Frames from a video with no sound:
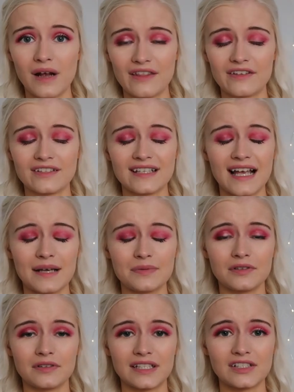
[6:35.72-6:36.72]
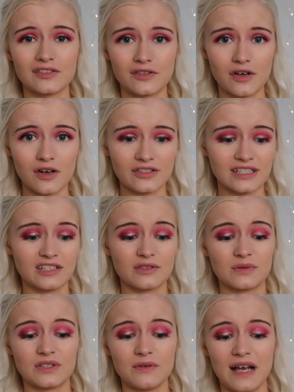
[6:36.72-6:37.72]
weather's absolutely scorching
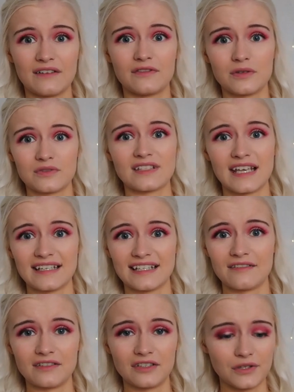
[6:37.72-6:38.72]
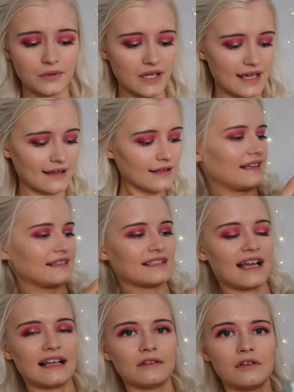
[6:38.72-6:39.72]
because we do have those days here in the UK.
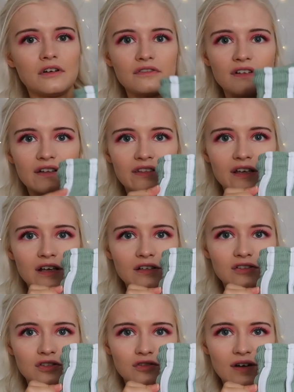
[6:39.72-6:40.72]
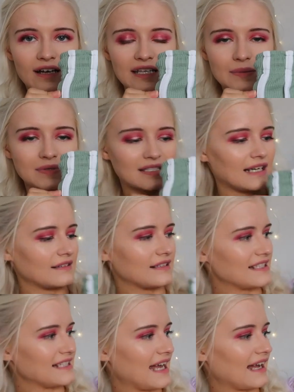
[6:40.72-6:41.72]
And I love the stripes
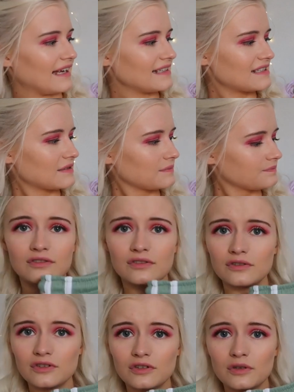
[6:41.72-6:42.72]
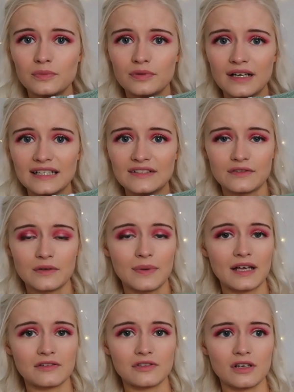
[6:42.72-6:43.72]
down the sides. Such a good price for a
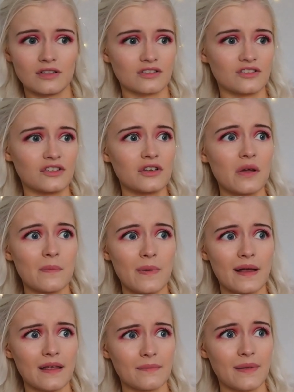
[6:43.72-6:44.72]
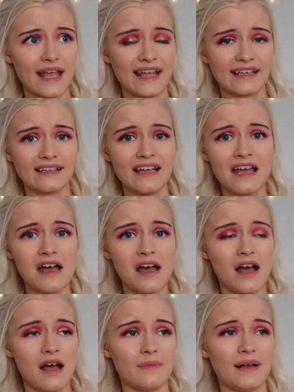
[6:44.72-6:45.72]
pair of shorts because you can pay
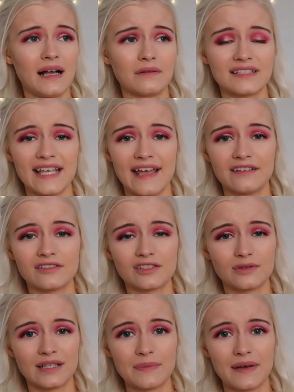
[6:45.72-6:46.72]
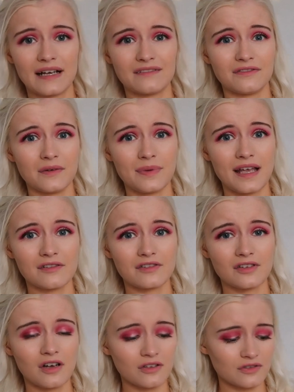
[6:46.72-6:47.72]
about 10 to 20 pound for a pair of
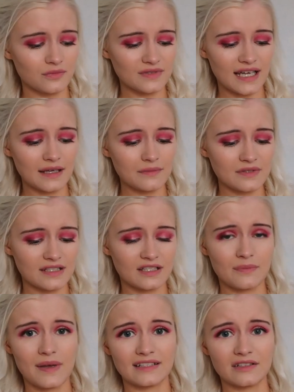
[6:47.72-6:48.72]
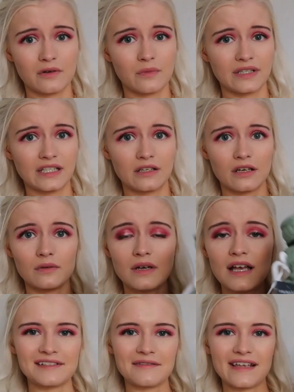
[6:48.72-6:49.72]
shorts sometimes depending on where you
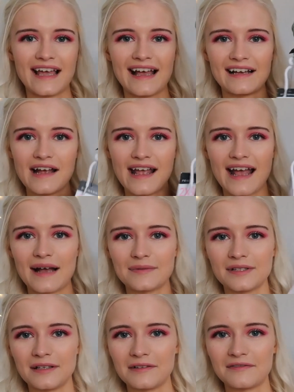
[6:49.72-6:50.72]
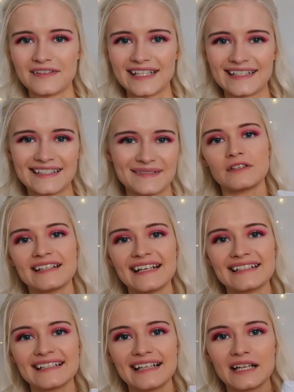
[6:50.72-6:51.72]
go so yeah i absolutely love these so the
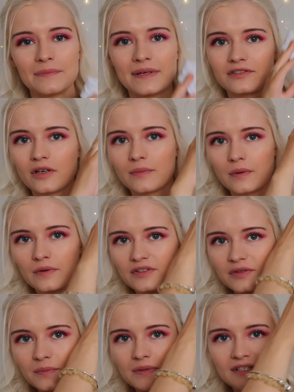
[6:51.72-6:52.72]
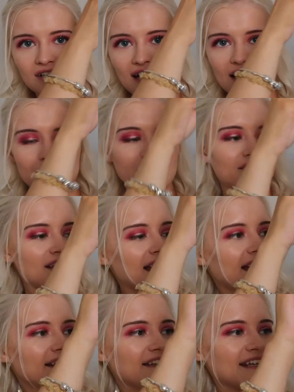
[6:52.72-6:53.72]
next thing i picked up was some pajamas
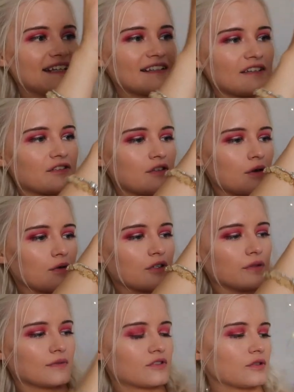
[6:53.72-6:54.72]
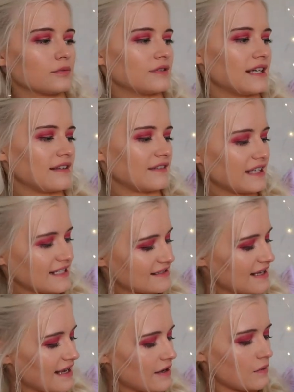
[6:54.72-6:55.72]
these are so cute and summery
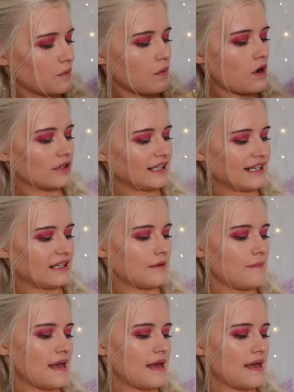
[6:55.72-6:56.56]
these say one in a